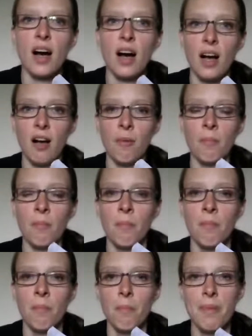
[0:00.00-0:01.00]

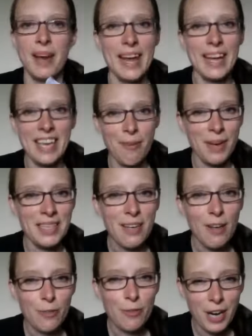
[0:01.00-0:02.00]
But I give
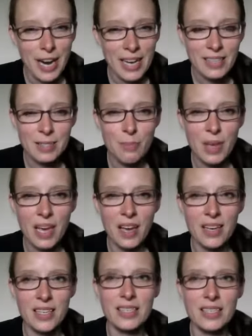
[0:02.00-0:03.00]
myself grace
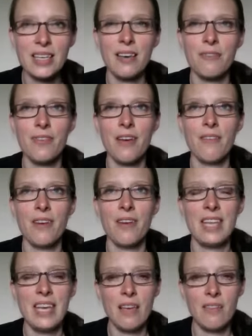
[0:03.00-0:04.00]
because if
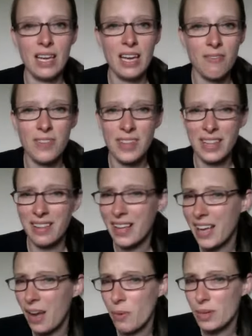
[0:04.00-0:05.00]
in the evening I'm feeling
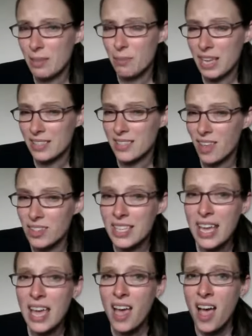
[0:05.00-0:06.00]
like I want something
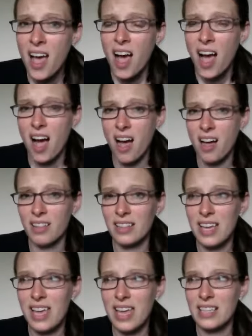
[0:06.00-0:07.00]
salty,
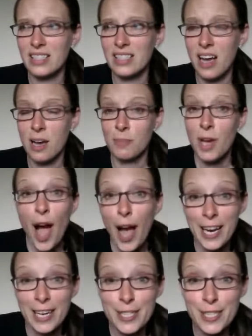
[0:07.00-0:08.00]
I'll eat
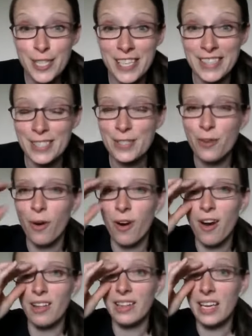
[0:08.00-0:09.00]
cottage cheese,
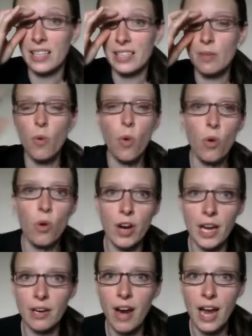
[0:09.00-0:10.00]
or I'll eat some whole
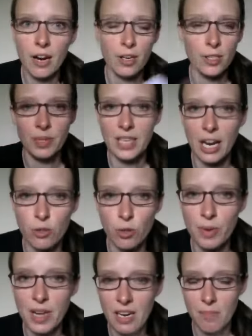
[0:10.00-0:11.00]
grain crackers with
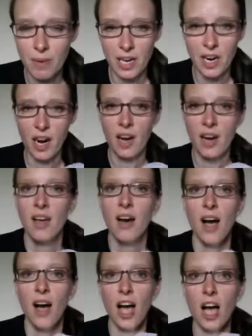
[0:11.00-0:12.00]
natural peanut butter.
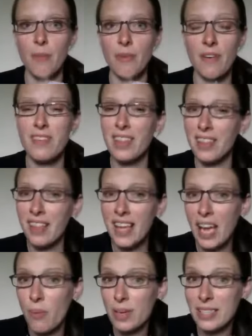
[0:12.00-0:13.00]
If I'm feeling
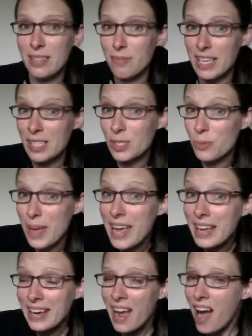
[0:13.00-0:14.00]
like I want something
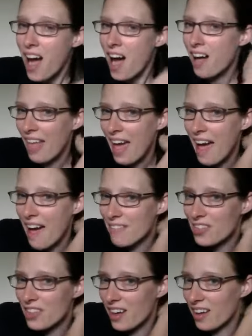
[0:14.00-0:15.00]
sweet, I'll
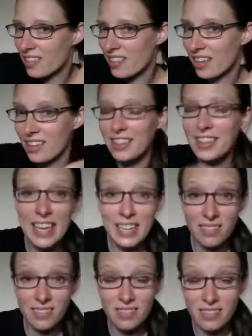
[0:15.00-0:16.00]
have the
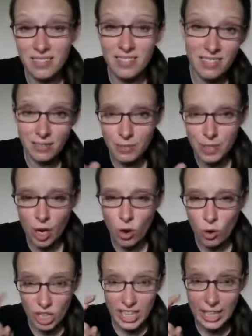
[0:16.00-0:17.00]
clean,
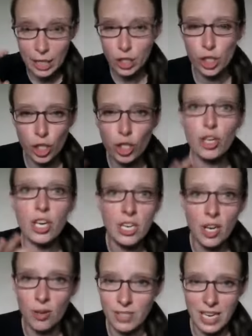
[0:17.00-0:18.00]
cleanish cookie
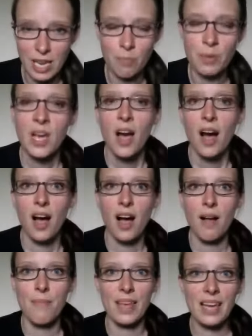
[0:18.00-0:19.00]
dough dip
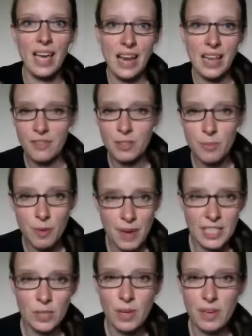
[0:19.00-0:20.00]
that kind of gives me
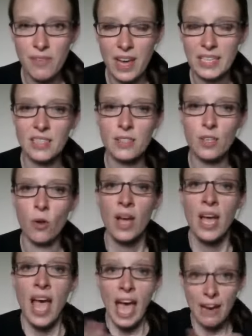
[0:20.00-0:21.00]
my sweet fix. So
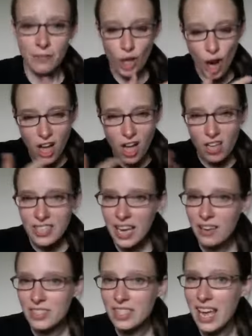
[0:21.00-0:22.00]
after all
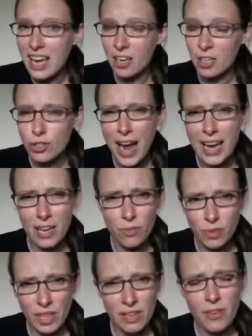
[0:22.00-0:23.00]
day of staying on track
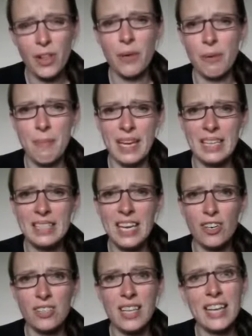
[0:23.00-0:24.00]
and really following my
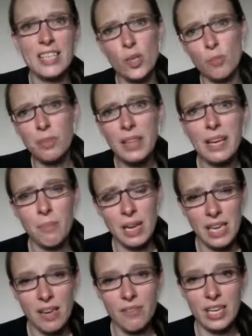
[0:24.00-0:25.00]
containers, I don't plan
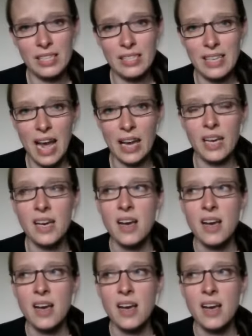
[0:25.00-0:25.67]
my evening snack.